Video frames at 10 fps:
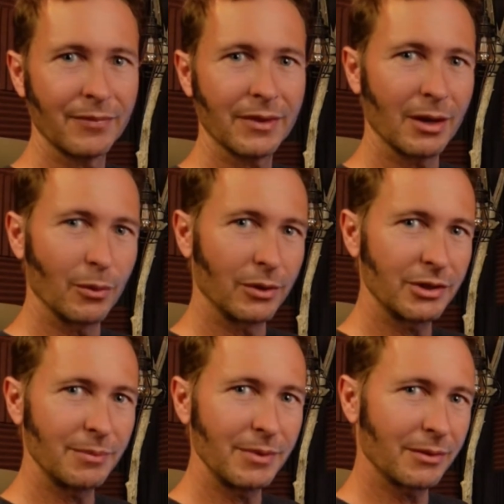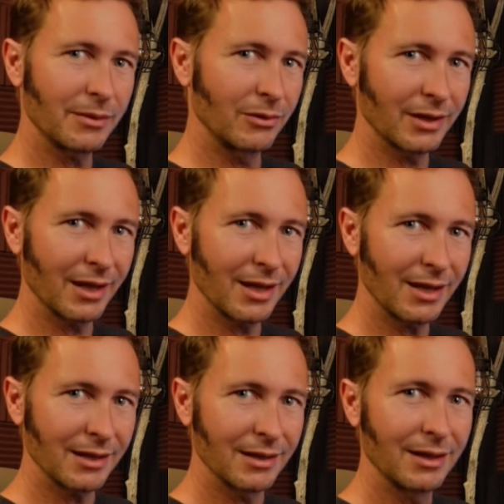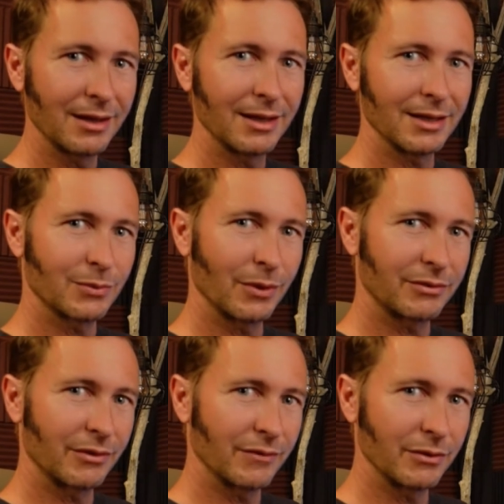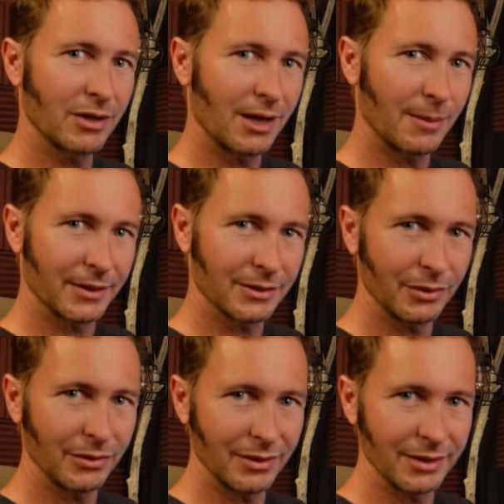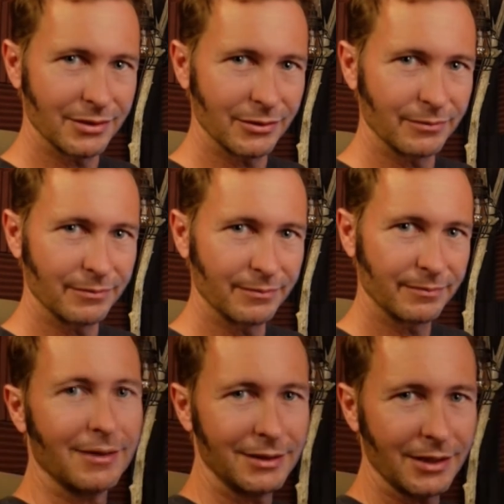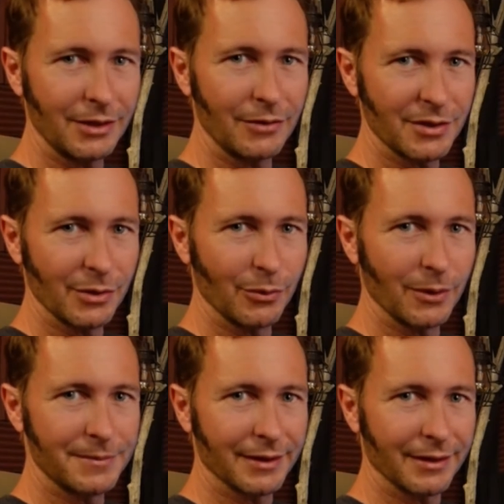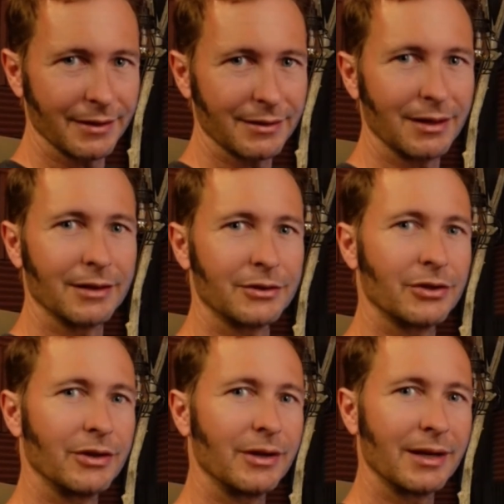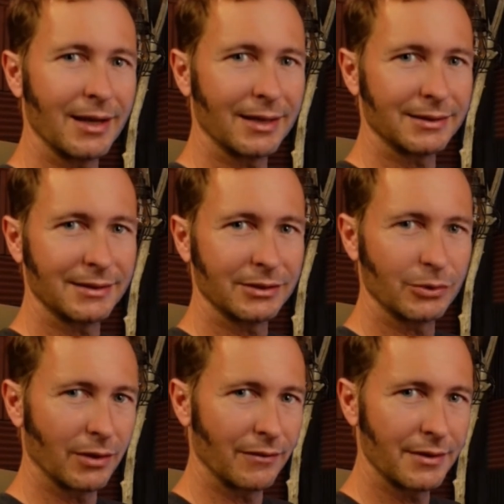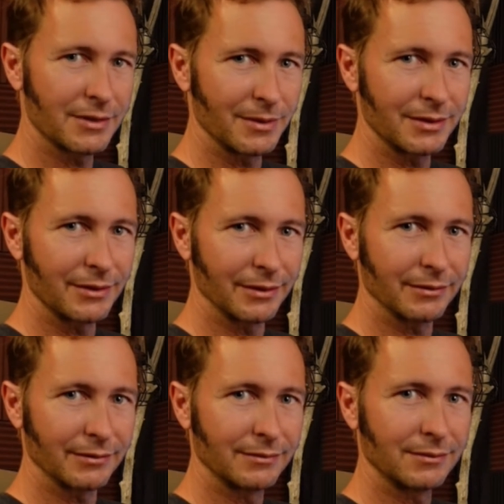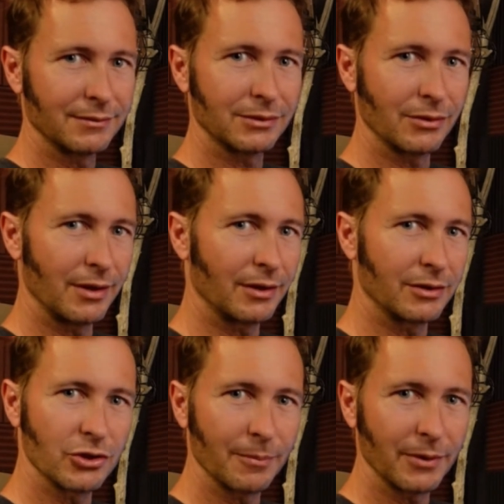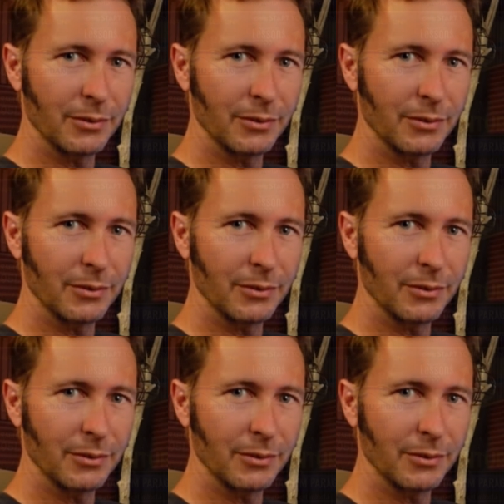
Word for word: I want you to be able to look ahead as well as review topics when you need to. Let's head over to the website and I'll show you how to get access to all of this material so that you can jump in